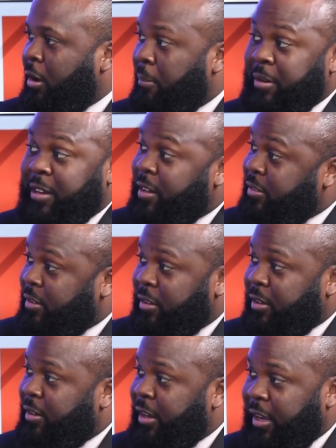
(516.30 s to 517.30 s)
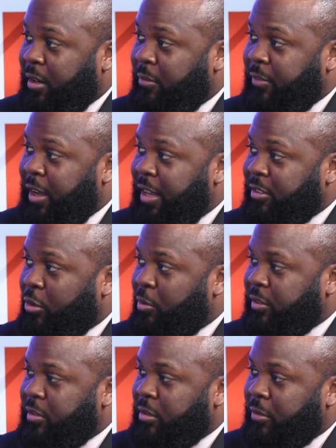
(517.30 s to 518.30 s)
because of the negative
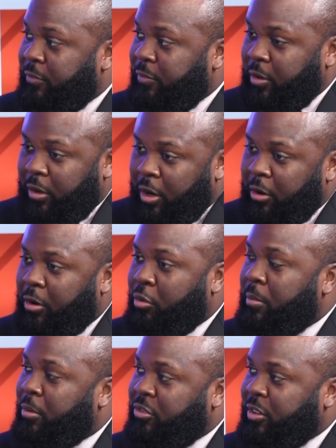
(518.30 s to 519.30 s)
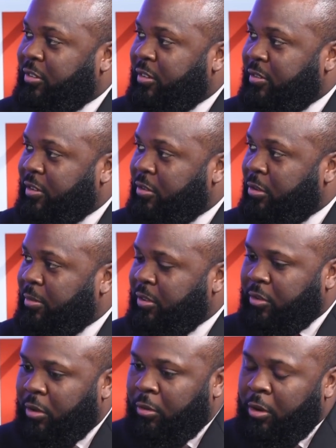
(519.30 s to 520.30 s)
consequences of the current criminal justice system. And
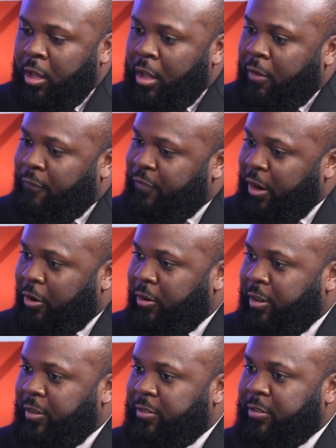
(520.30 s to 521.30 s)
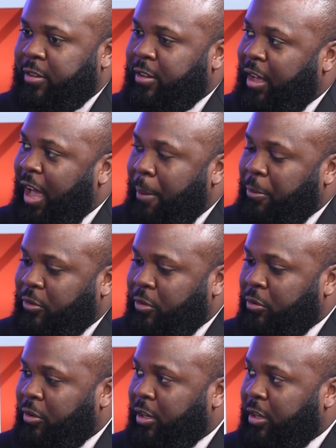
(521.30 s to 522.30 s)
so fairness,
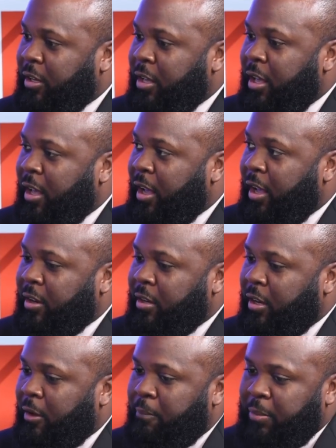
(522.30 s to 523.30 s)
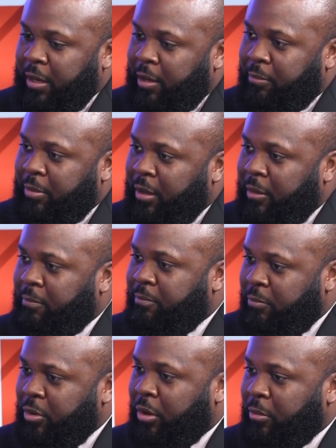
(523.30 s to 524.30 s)
opportunity, and
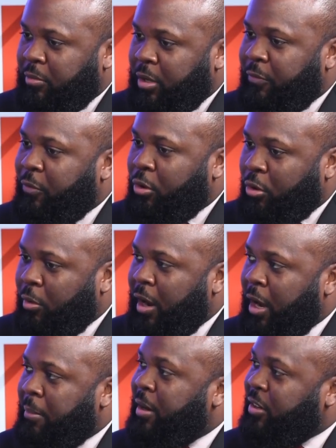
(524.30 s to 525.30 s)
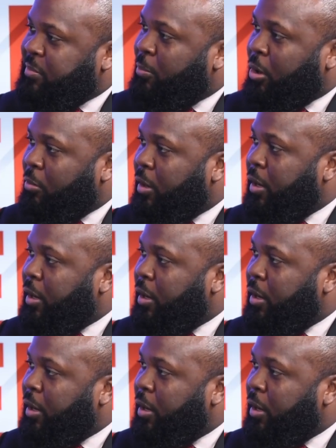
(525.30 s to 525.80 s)
being tough on crime in a smart way.